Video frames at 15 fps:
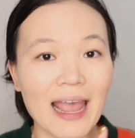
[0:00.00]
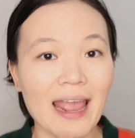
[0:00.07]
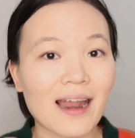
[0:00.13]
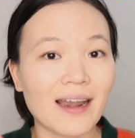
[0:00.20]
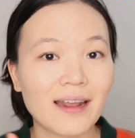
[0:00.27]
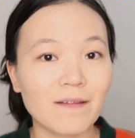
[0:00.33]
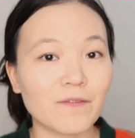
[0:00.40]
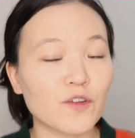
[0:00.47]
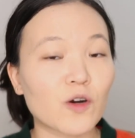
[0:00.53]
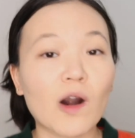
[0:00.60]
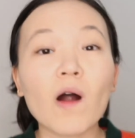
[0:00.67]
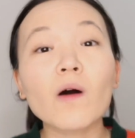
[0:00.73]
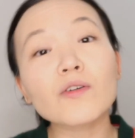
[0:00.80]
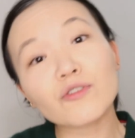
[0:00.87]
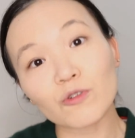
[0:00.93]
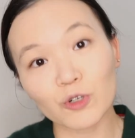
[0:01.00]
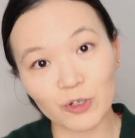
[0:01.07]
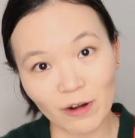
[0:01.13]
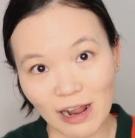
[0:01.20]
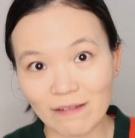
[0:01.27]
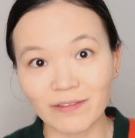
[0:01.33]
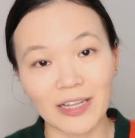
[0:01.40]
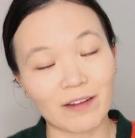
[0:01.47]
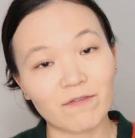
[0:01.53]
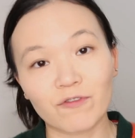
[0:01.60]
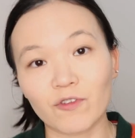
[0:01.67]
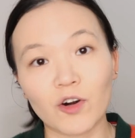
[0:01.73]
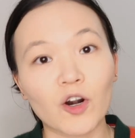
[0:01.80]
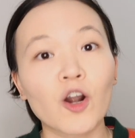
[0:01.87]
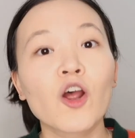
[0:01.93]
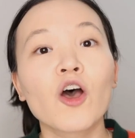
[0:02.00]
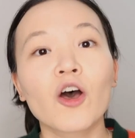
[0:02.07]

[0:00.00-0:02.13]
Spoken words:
And if you're also traveling for